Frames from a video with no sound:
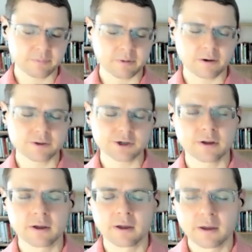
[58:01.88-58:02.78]
project,
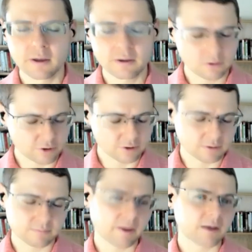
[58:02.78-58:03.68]
you
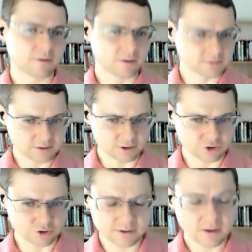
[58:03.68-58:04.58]
can make these
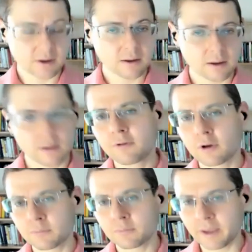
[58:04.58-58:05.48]
decisions if
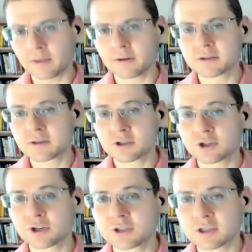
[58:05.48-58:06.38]
you're making these
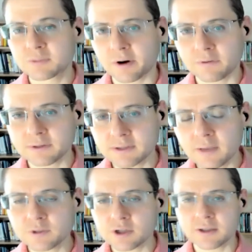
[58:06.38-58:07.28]
decisions as part of a
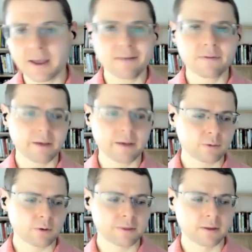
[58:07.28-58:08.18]
team, just have
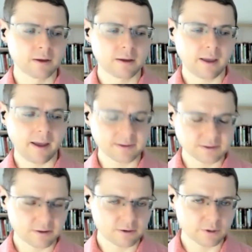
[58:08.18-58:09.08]
everyone
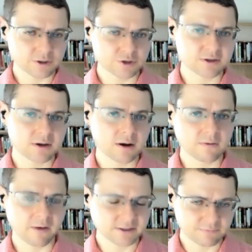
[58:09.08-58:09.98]
answer the questions in
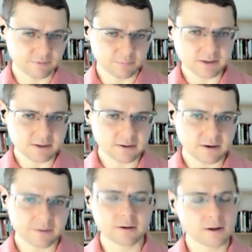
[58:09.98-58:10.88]
advance of the meeting
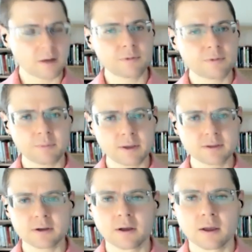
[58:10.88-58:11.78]
and then come to the
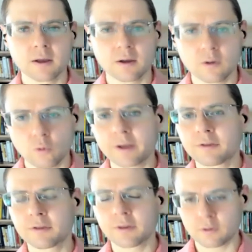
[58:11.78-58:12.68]
meeting
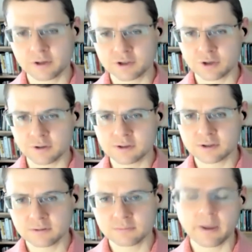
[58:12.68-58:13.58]
with the
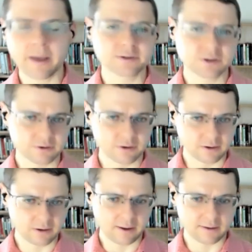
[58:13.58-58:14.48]
questions answered
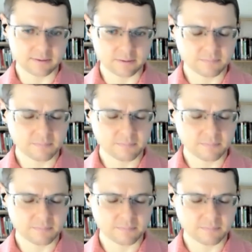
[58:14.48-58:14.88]
in hand.